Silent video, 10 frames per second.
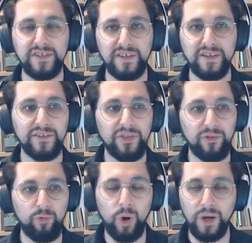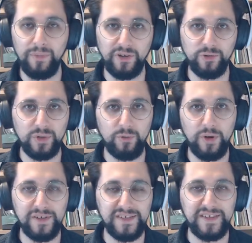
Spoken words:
in the Warhammer universe,